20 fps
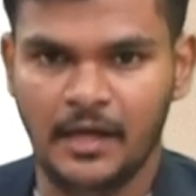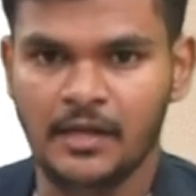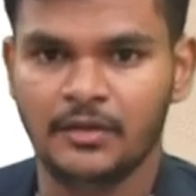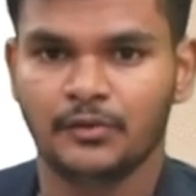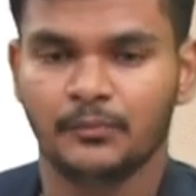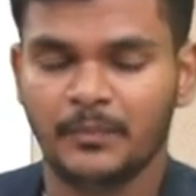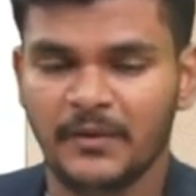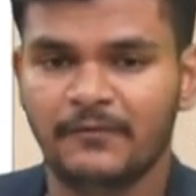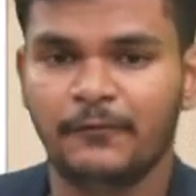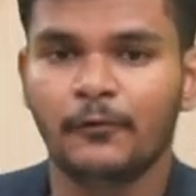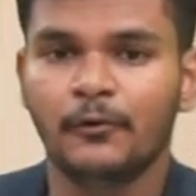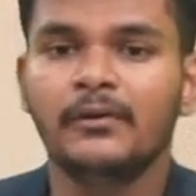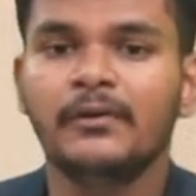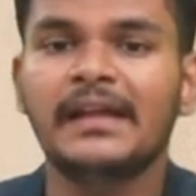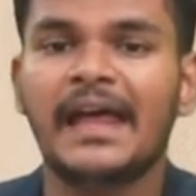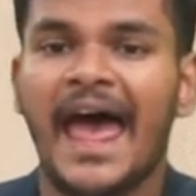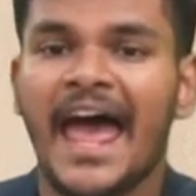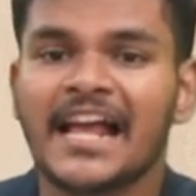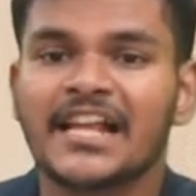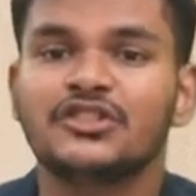So before
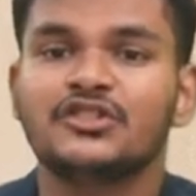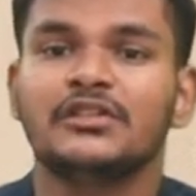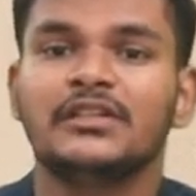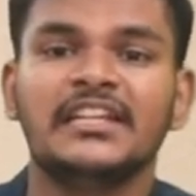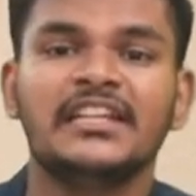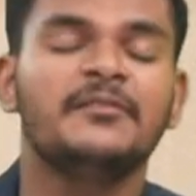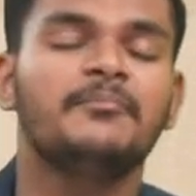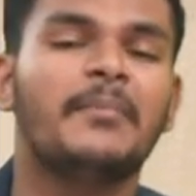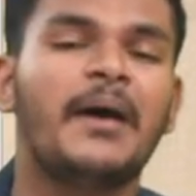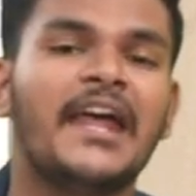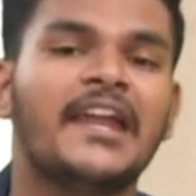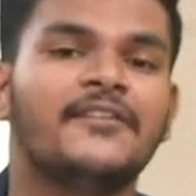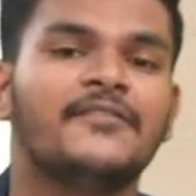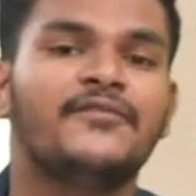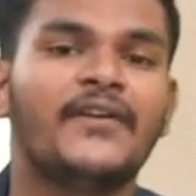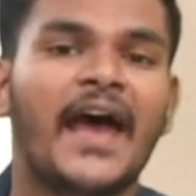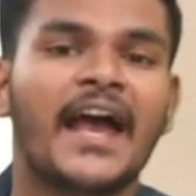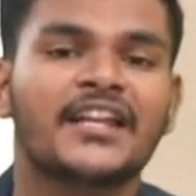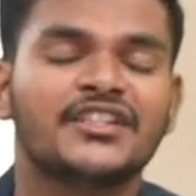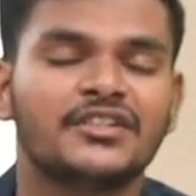actually
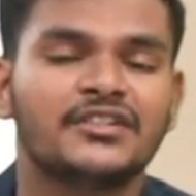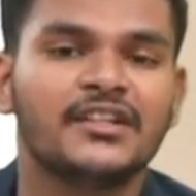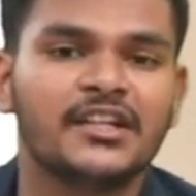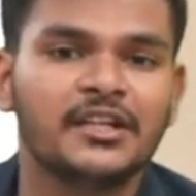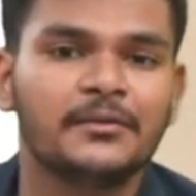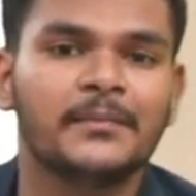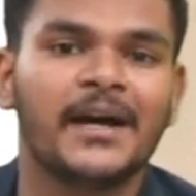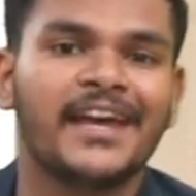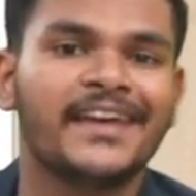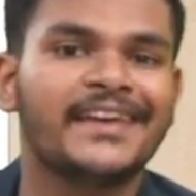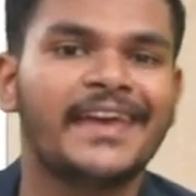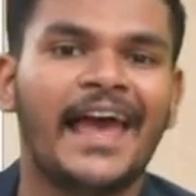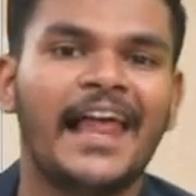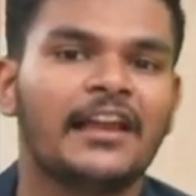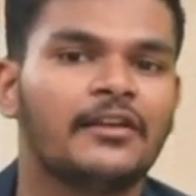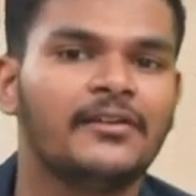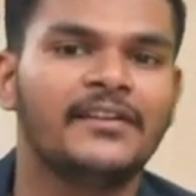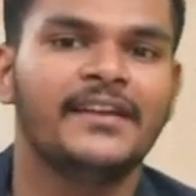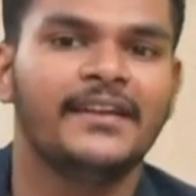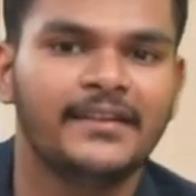manufacturing my
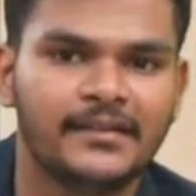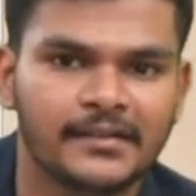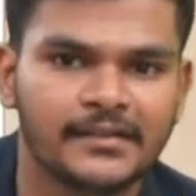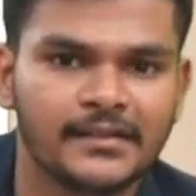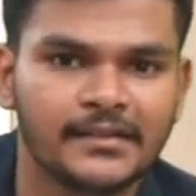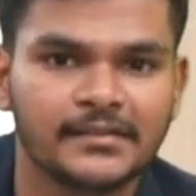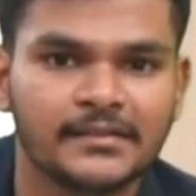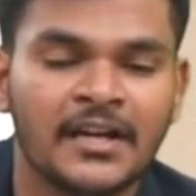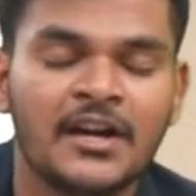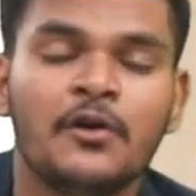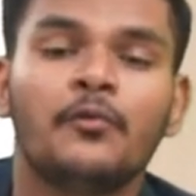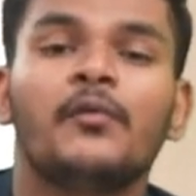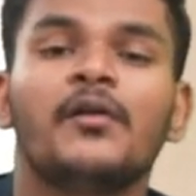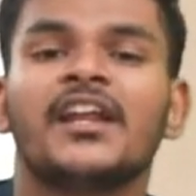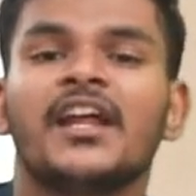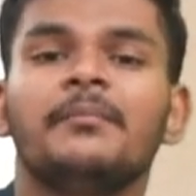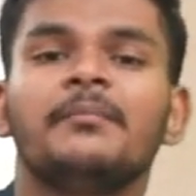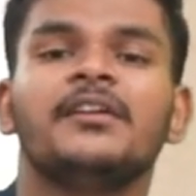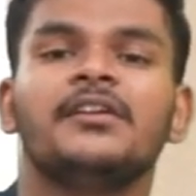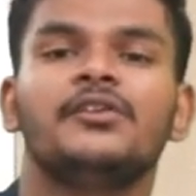calculators, what
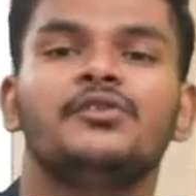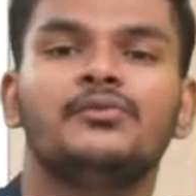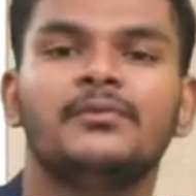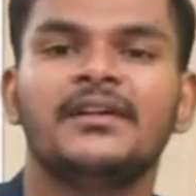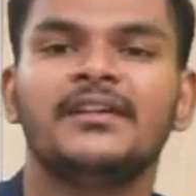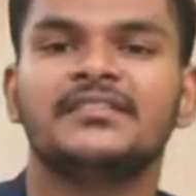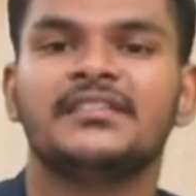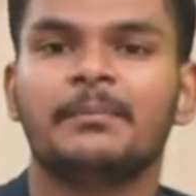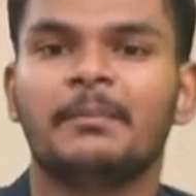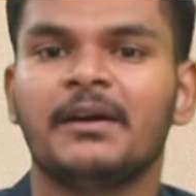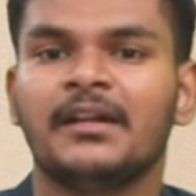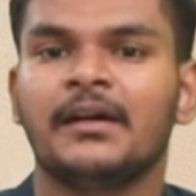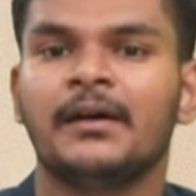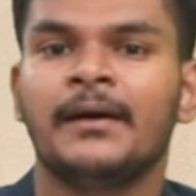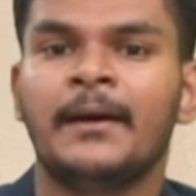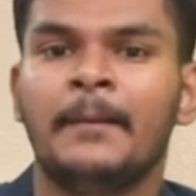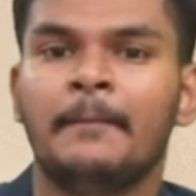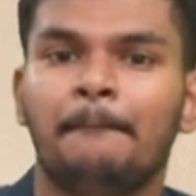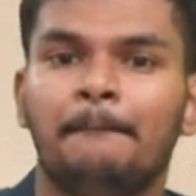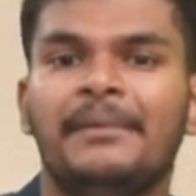I'm going to do is I'm going to
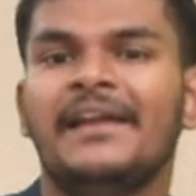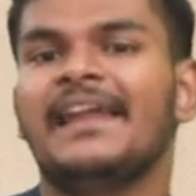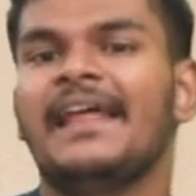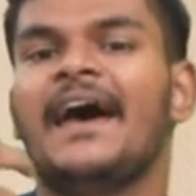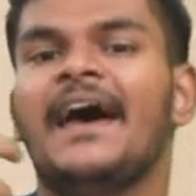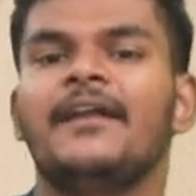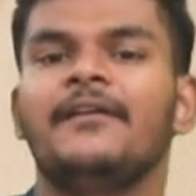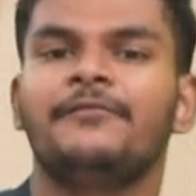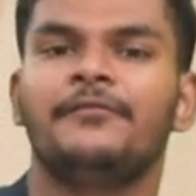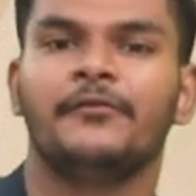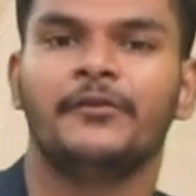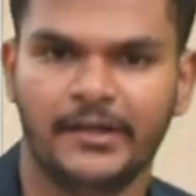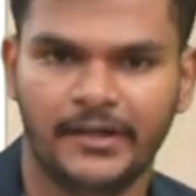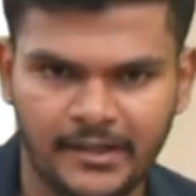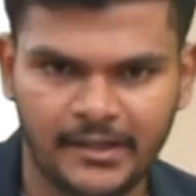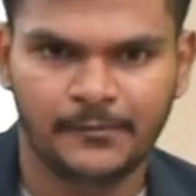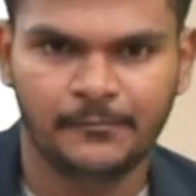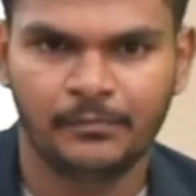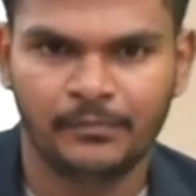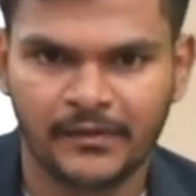plan for
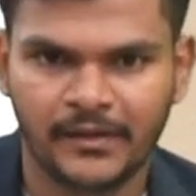it.